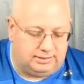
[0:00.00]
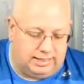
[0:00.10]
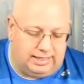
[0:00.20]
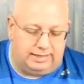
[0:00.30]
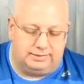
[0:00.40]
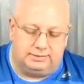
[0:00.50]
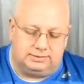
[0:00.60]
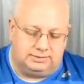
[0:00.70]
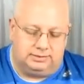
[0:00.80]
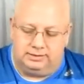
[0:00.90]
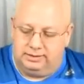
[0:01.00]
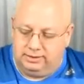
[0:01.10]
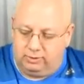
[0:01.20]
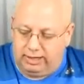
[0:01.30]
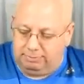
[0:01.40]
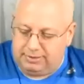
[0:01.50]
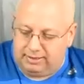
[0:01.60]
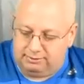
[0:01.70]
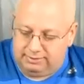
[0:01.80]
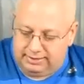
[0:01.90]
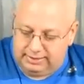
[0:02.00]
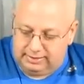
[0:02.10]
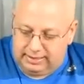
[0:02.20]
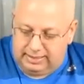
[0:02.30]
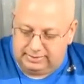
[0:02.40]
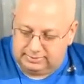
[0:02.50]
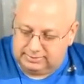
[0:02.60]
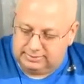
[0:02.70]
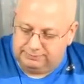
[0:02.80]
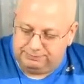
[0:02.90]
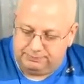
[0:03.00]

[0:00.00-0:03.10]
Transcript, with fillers: lens, crapped out of any lens,